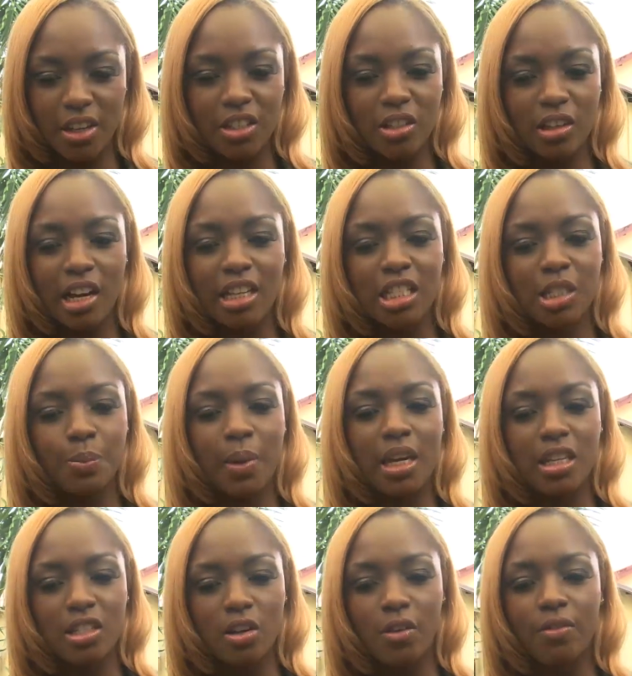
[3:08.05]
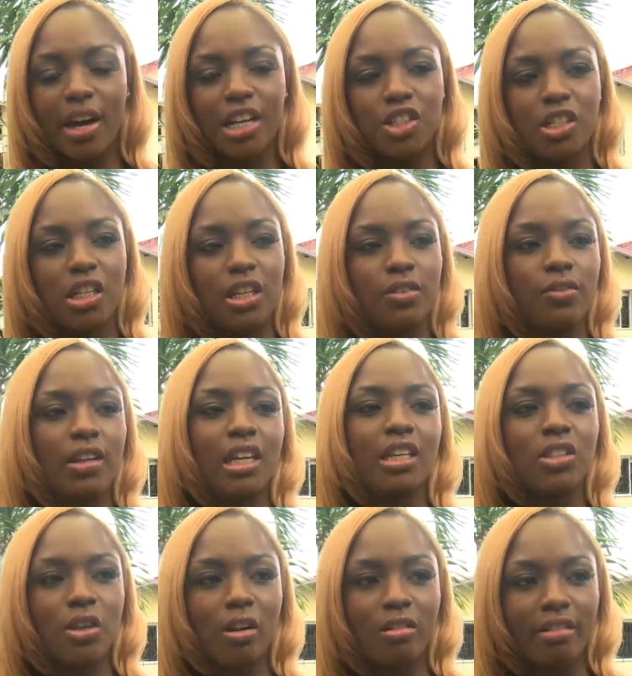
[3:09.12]
into that space of achieving
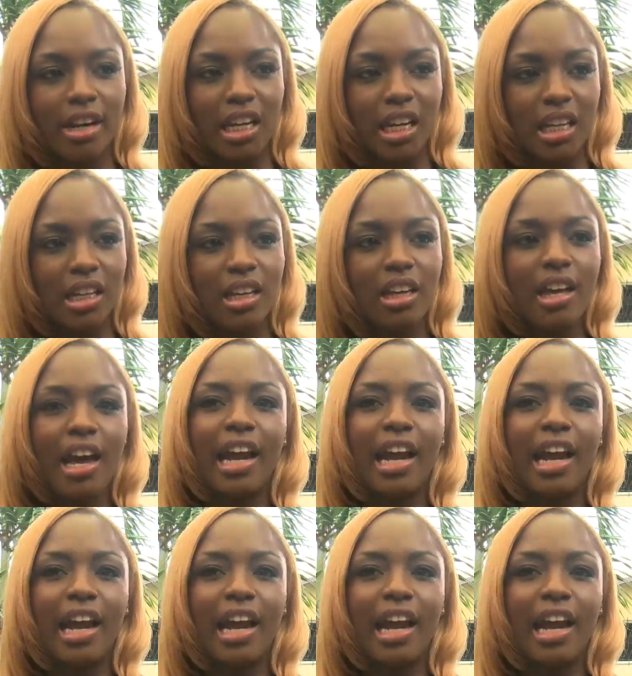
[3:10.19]
it already right.